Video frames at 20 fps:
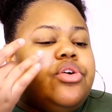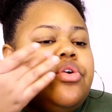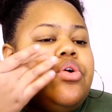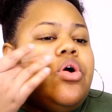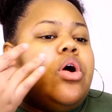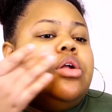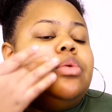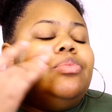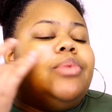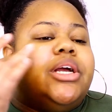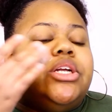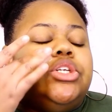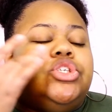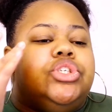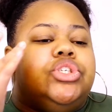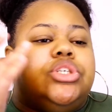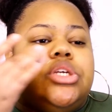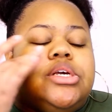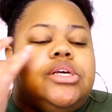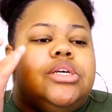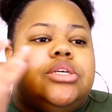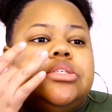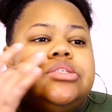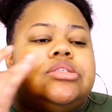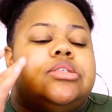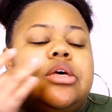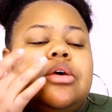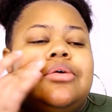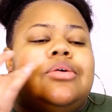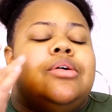on my
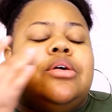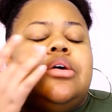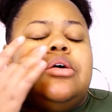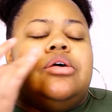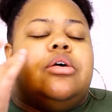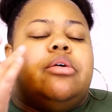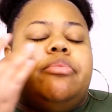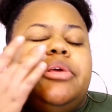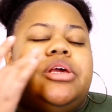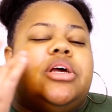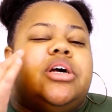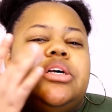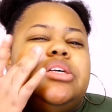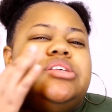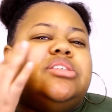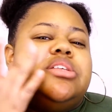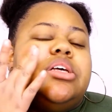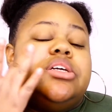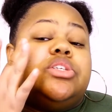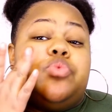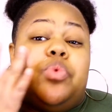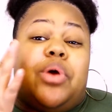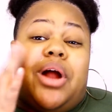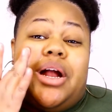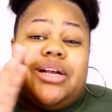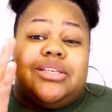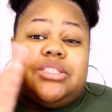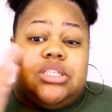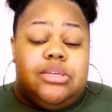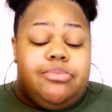cheeks because that's where
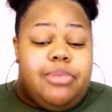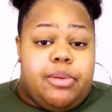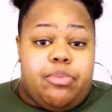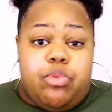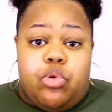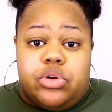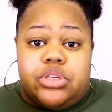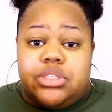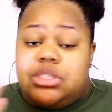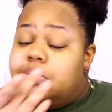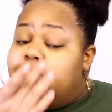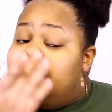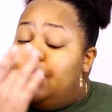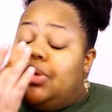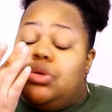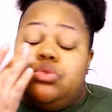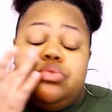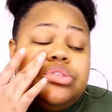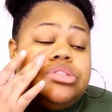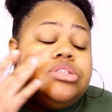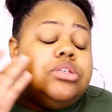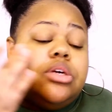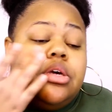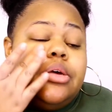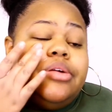I see my pores the most.